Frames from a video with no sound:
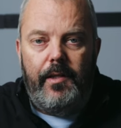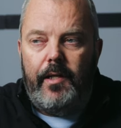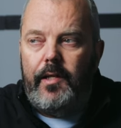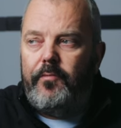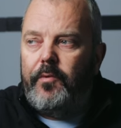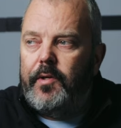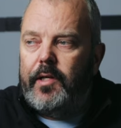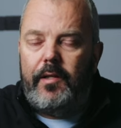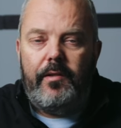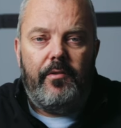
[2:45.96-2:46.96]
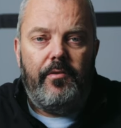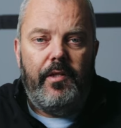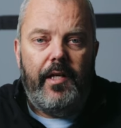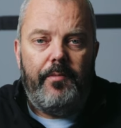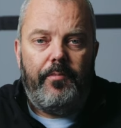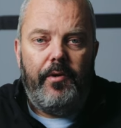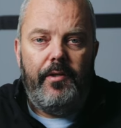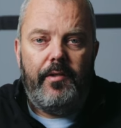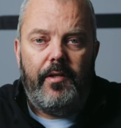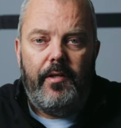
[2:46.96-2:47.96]
and then when we get to the end
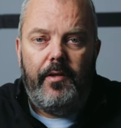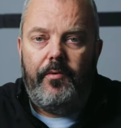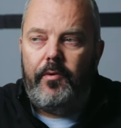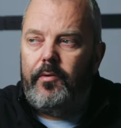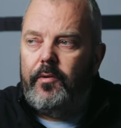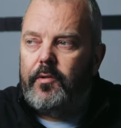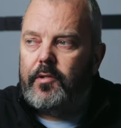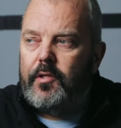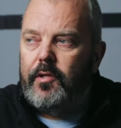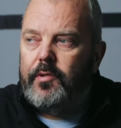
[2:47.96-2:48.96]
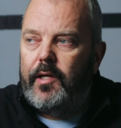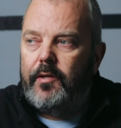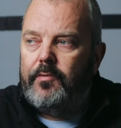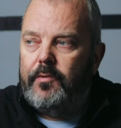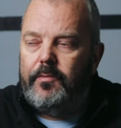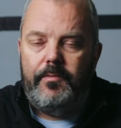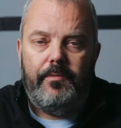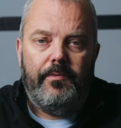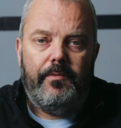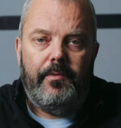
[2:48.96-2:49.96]
point, it will slow down
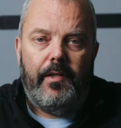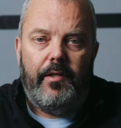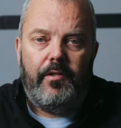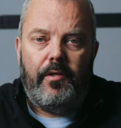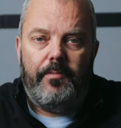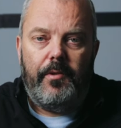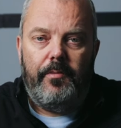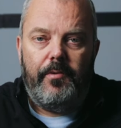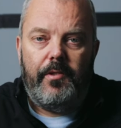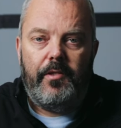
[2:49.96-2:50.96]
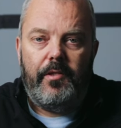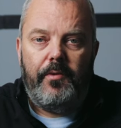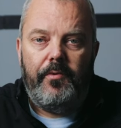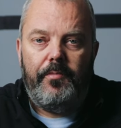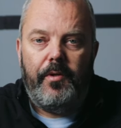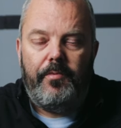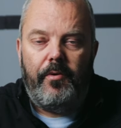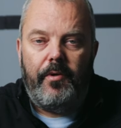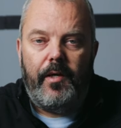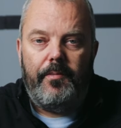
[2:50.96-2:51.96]
and stop at the position that we
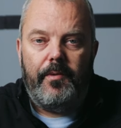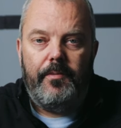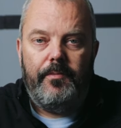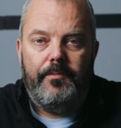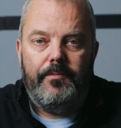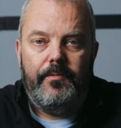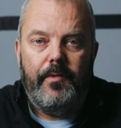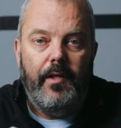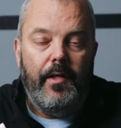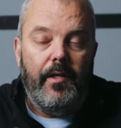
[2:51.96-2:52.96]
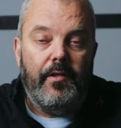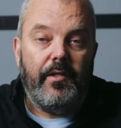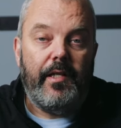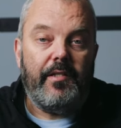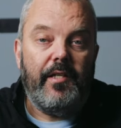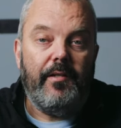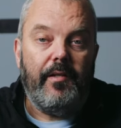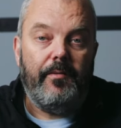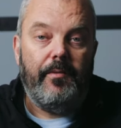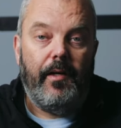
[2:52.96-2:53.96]
pre-programmed. So that's
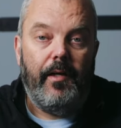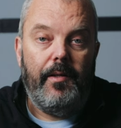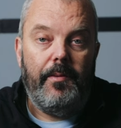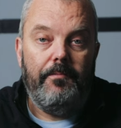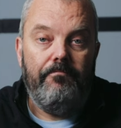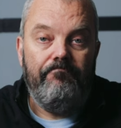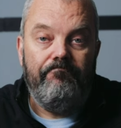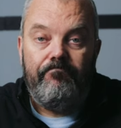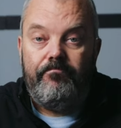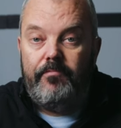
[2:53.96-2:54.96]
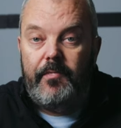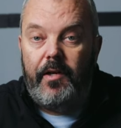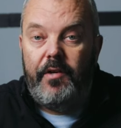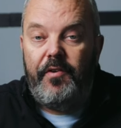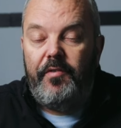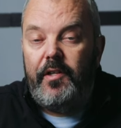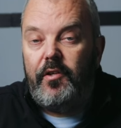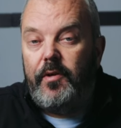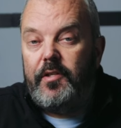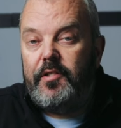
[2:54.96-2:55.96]
it. Um, now, if you have any
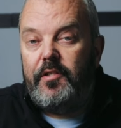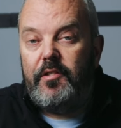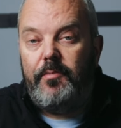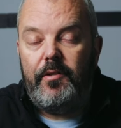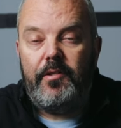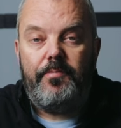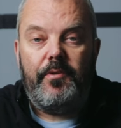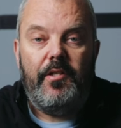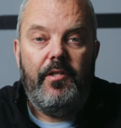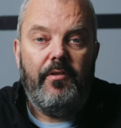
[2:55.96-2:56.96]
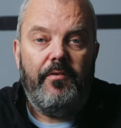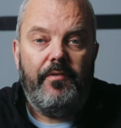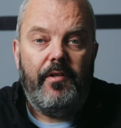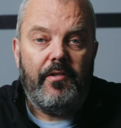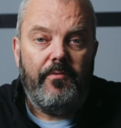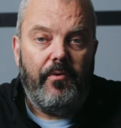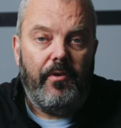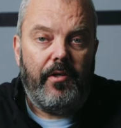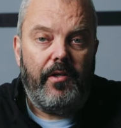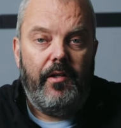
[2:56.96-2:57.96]
questions about this procedure, if it doesn't
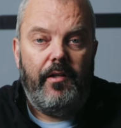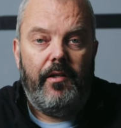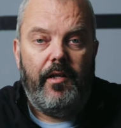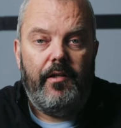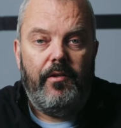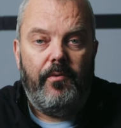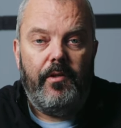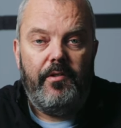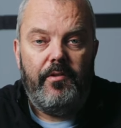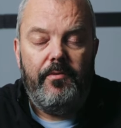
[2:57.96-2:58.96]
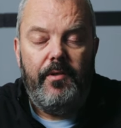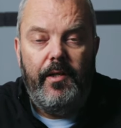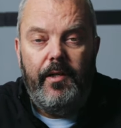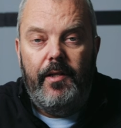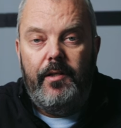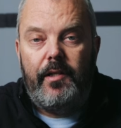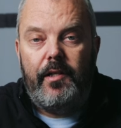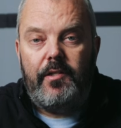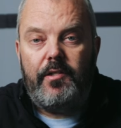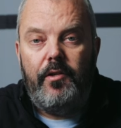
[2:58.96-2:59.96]
work like you wanted to, then
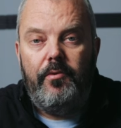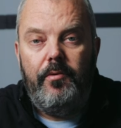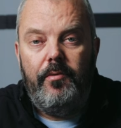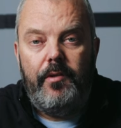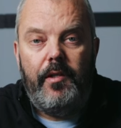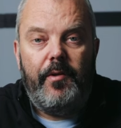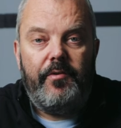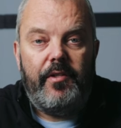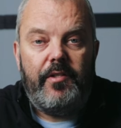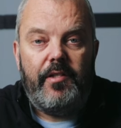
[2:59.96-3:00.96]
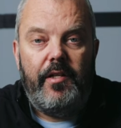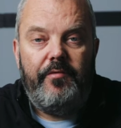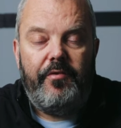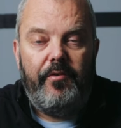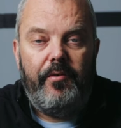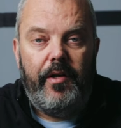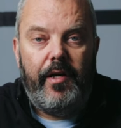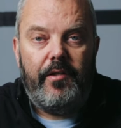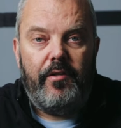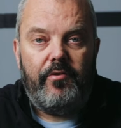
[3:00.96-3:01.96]
let us know. The email address is info
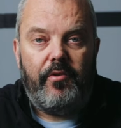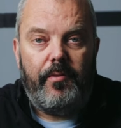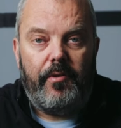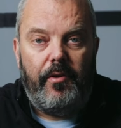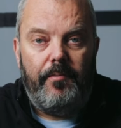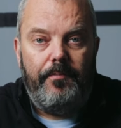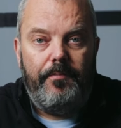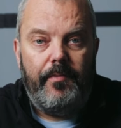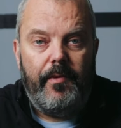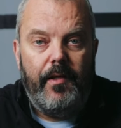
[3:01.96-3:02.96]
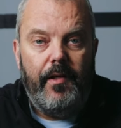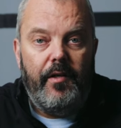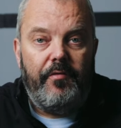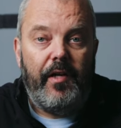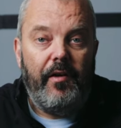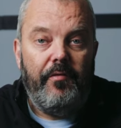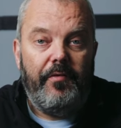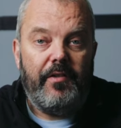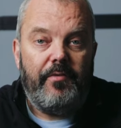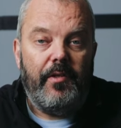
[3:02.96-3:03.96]
at tromm.com. For now,
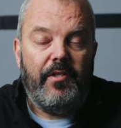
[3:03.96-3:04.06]
thanks for